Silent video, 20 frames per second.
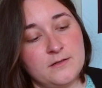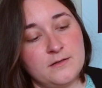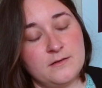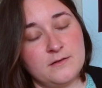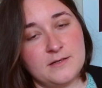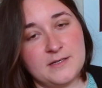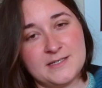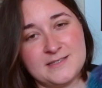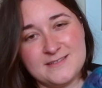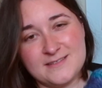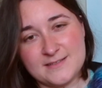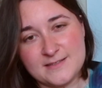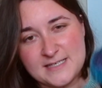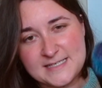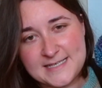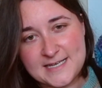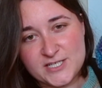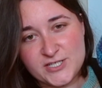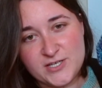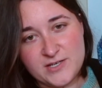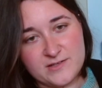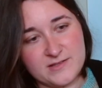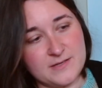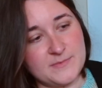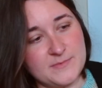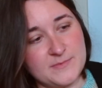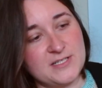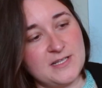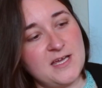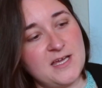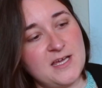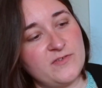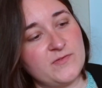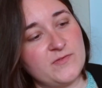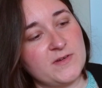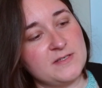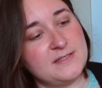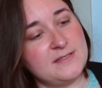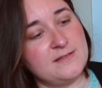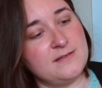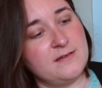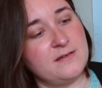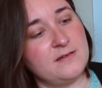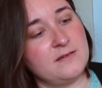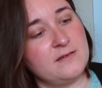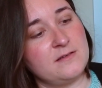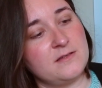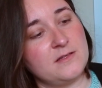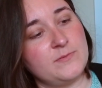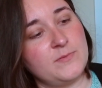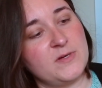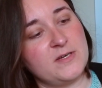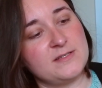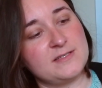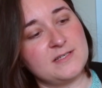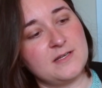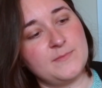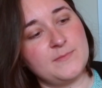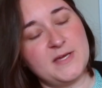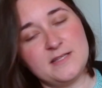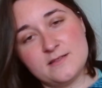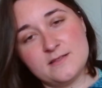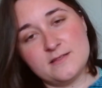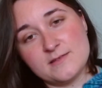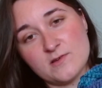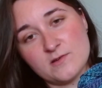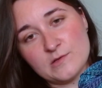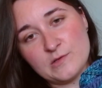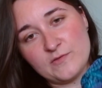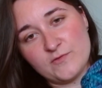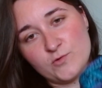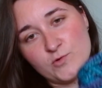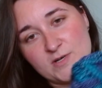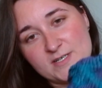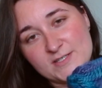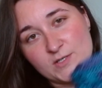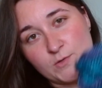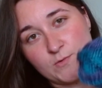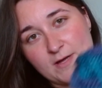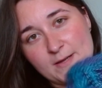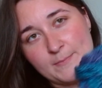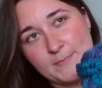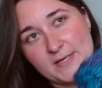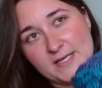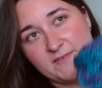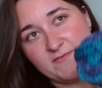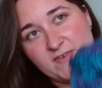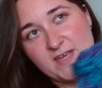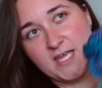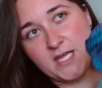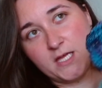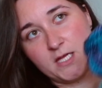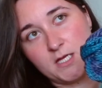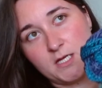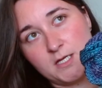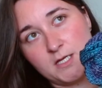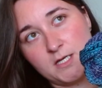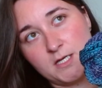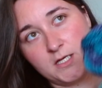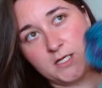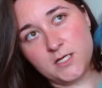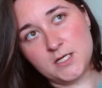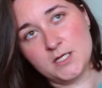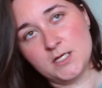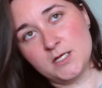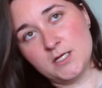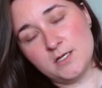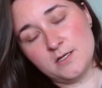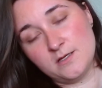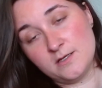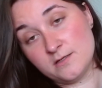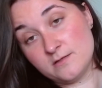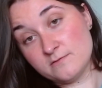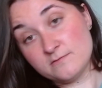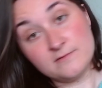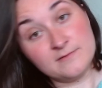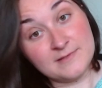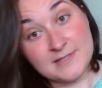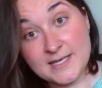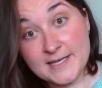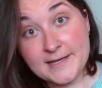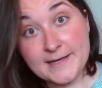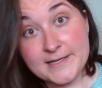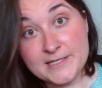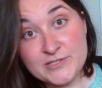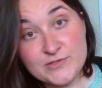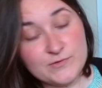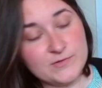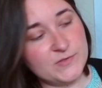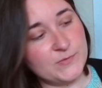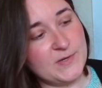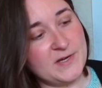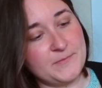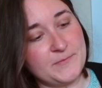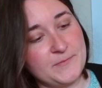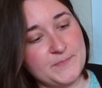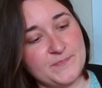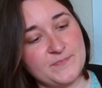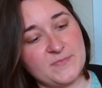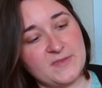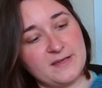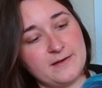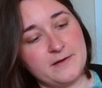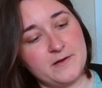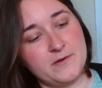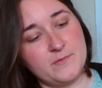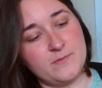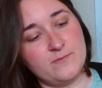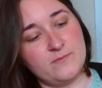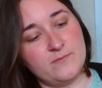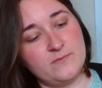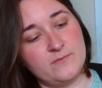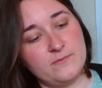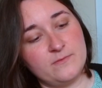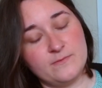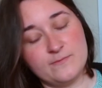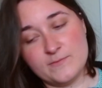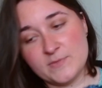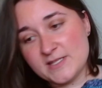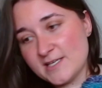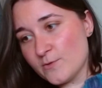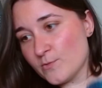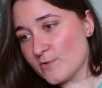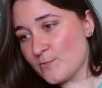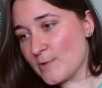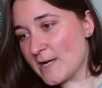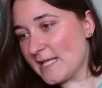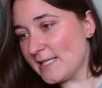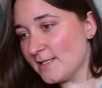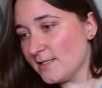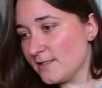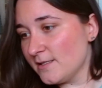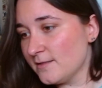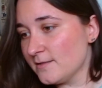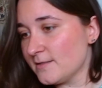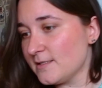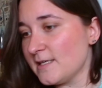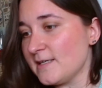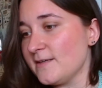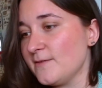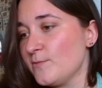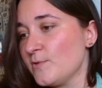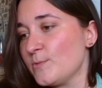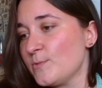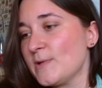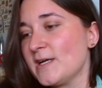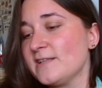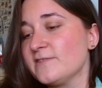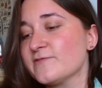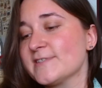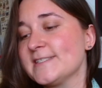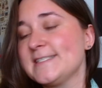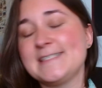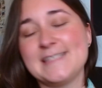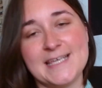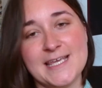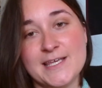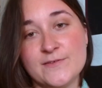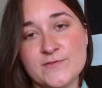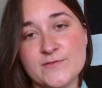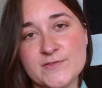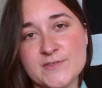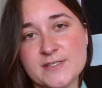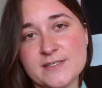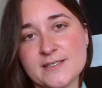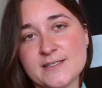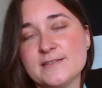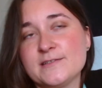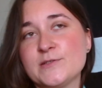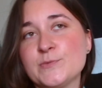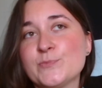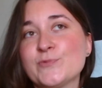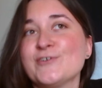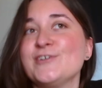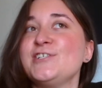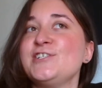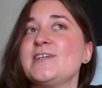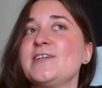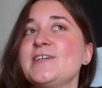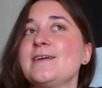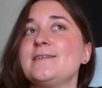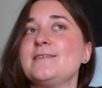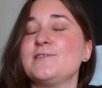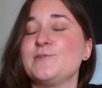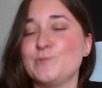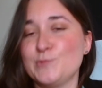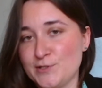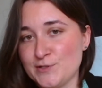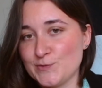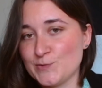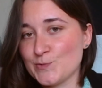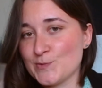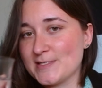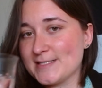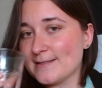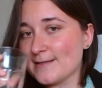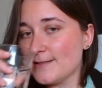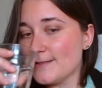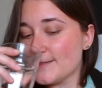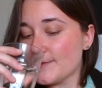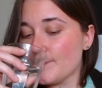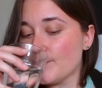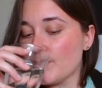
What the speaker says: there's actually not that much left because the person I made the socks for has quite big feet, like I do as well. But they were well received and appreciated, which is always nice.